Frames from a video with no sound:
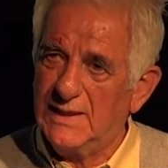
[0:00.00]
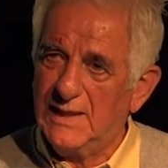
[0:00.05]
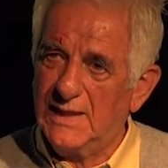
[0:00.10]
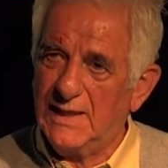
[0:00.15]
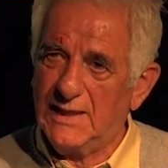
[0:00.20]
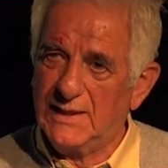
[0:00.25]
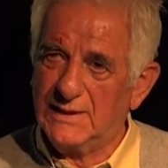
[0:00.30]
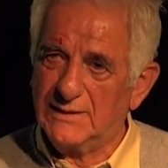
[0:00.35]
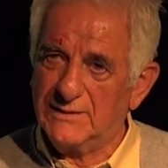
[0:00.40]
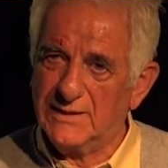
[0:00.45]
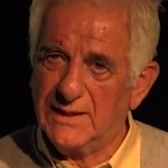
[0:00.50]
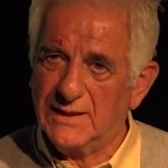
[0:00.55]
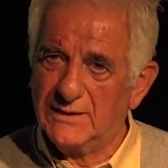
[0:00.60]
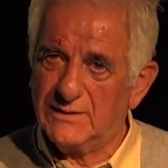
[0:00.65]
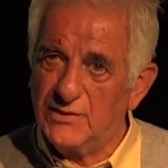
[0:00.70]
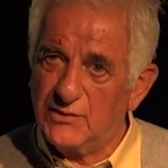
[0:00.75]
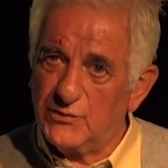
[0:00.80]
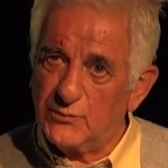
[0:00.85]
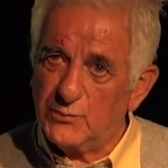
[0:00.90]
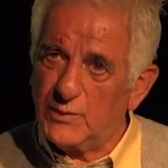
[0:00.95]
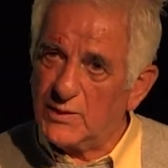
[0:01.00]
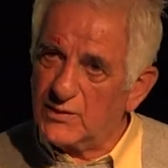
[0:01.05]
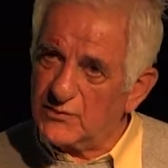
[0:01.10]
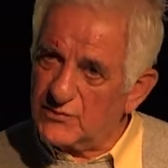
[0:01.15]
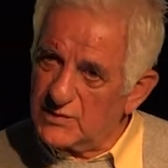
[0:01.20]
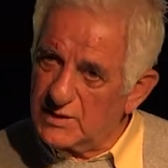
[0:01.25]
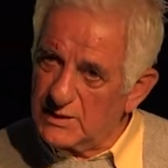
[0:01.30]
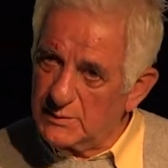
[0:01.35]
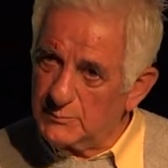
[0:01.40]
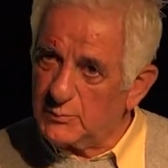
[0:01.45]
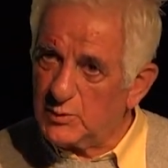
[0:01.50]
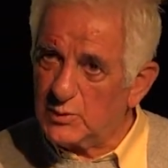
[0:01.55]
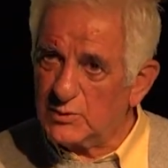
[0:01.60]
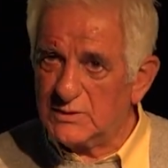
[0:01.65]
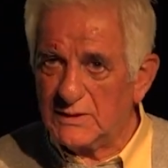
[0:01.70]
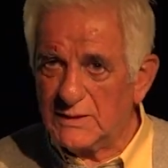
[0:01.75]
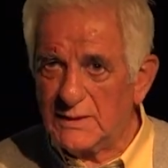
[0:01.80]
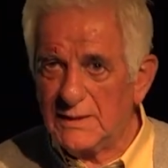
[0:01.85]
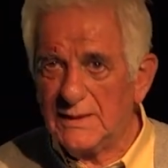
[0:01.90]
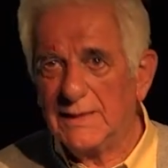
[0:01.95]
and that this was an
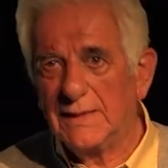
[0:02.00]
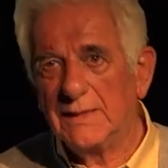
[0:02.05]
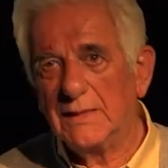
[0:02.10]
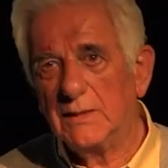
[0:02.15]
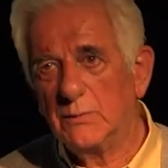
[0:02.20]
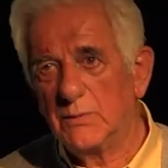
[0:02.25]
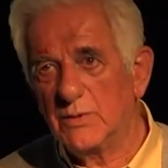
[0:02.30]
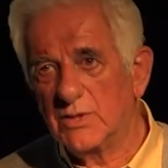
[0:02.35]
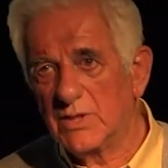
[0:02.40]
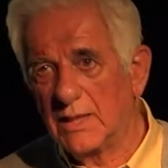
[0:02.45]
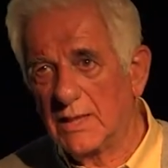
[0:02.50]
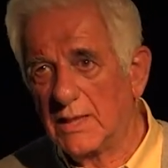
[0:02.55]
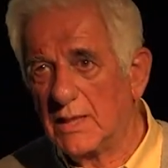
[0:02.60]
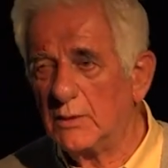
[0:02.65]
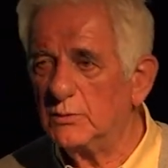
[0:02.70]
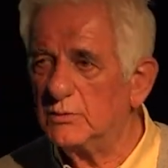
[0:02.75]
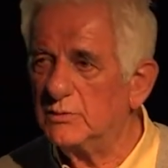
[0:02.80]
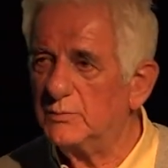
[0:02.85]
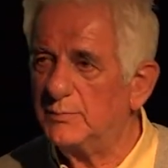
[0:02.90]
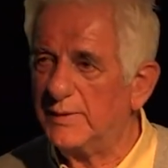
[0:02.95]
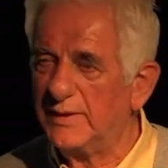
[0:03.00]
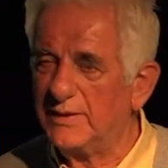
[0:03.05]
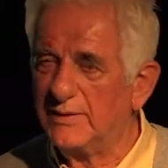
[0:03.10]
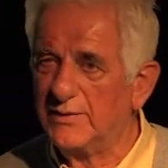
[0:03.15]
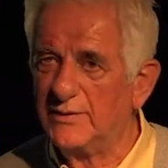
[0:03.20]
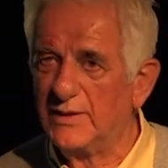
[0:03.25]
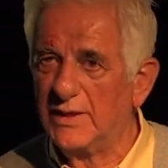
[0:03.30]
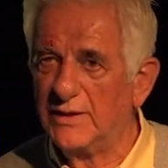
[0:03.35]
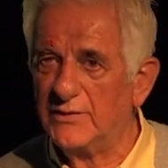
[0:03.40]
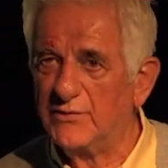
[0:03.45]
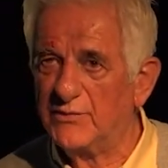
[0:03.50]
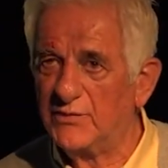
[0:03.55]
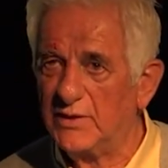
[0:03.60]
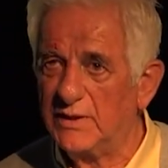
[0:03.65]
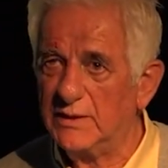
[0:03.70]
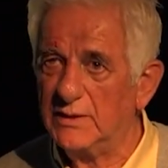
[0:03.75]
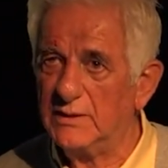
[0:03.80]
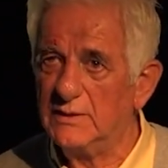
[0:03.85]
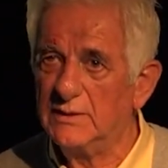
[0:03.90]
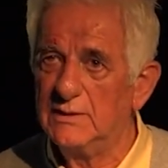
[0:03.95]
important link which allowed Peri
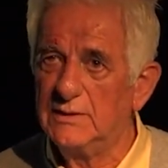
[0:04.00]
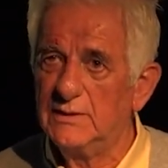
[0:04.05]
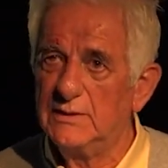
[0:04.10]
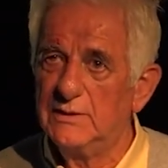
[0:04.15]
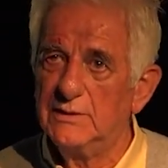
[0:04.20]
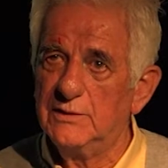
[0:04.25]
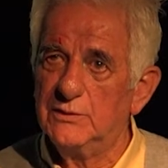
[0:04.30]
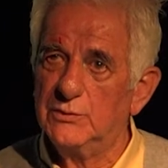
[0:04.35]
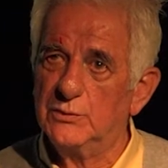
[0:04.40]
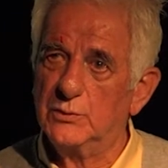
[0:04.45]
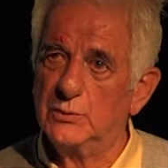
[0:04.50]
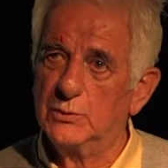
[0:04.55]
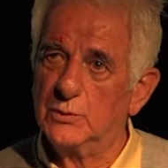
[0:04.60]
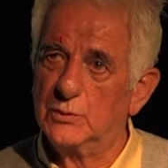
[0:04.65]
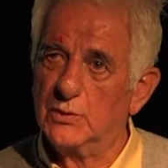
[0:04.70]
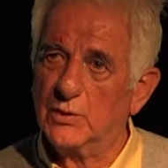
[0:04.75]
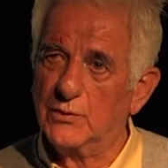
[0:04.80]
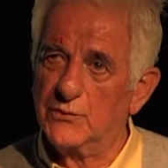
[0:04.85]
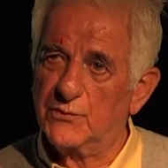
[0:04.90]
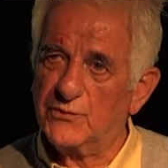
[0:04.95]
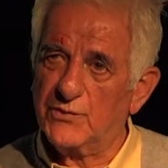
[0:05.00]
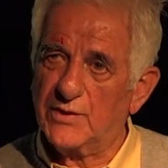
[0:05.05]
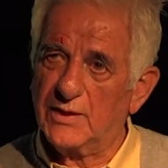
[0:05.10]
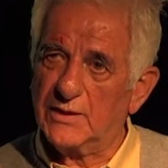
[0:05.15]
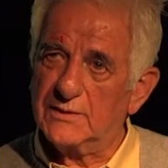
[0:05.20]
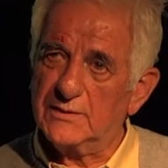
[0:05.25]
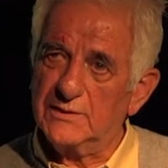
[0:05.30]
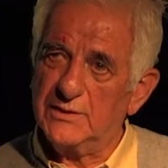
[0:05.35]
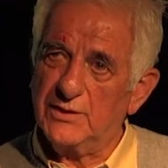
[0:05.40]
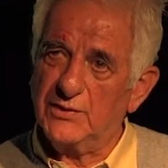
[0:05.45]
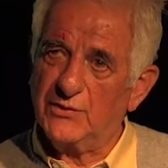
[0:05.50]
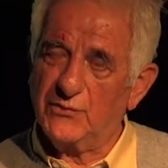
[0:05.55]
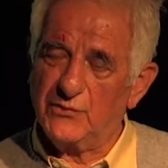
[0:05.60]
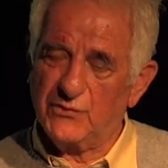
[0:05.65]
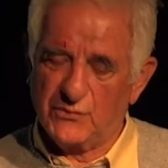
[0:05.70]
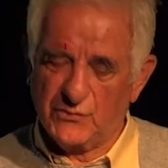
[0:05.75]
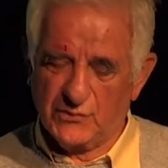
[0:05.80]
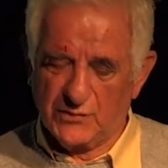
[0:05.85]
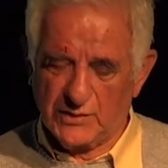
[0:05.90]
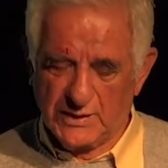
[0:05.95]
Reis to construct
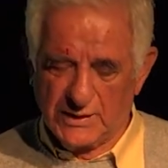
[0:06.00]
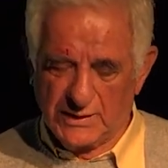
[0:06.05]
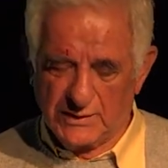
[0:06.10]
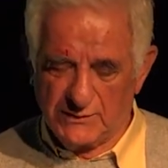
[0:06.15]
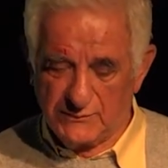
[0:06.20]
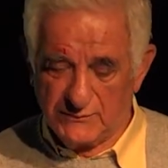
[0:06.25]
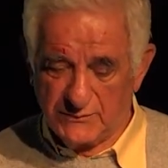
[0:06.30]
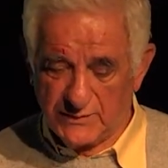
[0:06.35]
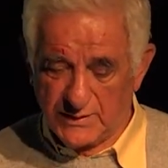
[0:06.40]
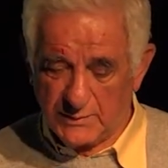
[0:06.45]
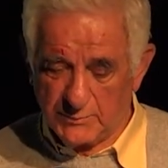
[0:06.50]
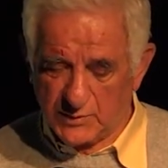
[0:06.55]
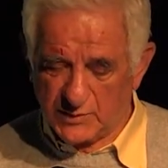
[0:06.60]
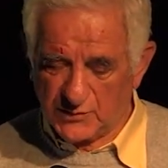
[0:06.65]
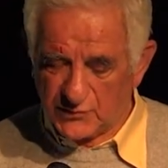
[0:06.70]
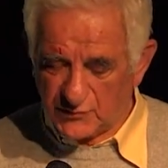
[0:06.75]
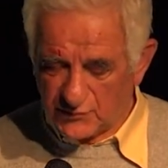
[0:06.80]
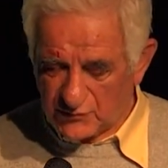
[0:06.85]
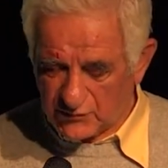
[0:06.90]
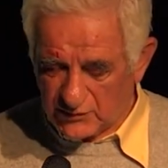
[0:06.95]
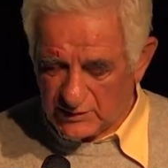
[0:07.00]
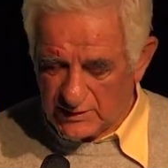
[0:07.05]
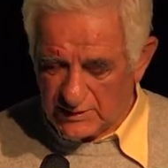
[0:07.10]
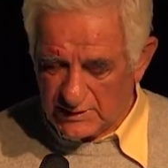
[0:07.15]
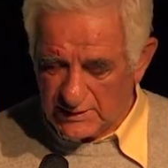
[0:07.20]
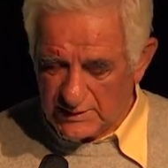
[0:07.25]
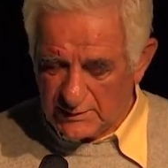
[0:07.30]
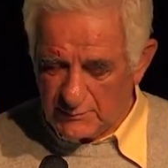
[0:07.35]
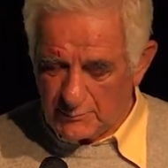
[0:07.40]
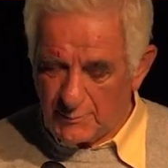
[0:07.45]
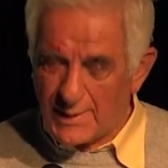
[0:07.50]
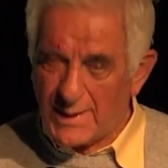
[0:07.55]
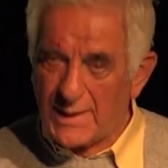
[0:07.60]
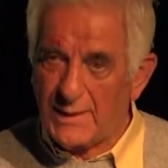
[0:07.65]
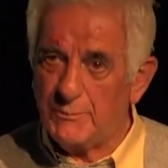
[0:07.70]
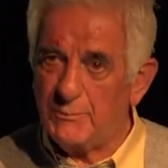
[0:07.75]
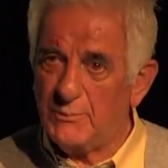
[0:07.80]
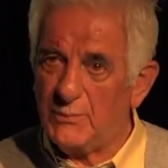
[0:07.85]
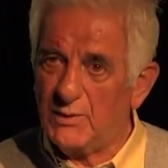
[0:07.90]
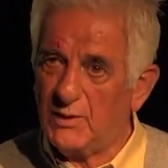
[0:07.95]
his famous
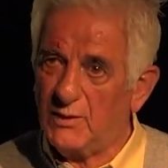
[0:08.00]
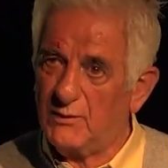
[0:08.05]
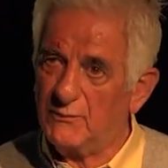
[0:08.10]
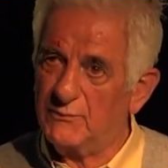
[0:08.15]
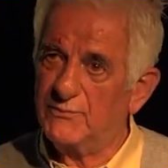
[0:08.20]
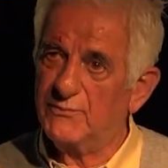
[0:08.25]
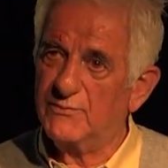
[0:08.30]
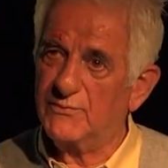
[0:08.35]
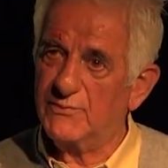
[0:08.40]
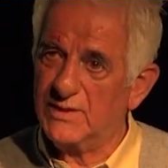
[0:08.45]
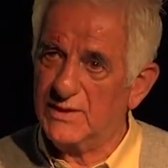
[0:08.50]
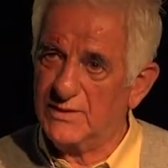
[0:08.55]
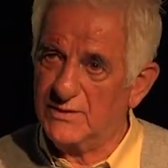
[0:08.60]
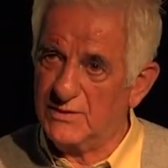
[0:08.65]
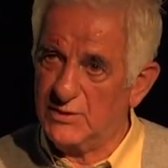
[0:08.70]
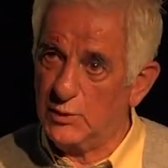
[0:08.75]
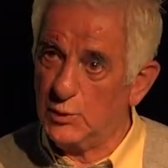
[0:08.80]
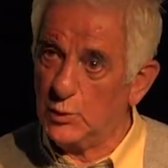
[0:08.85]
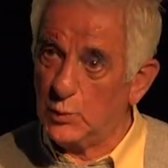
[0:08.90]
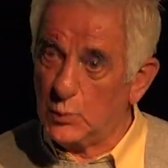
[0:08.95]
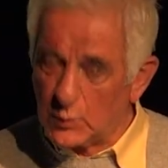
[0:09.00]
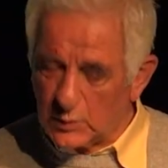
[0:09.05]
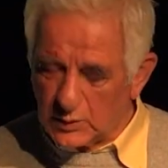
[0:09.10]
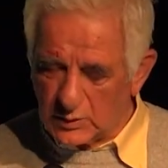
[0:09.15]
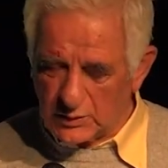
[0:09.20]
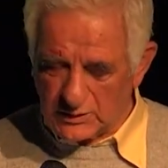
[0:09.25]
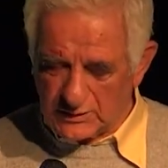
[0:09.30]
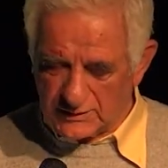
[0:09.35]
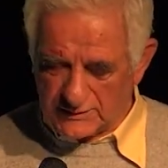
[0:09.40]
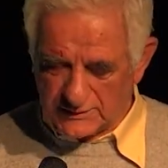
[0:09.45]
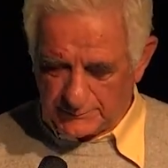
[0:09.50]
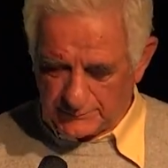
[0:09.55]
map of the New World.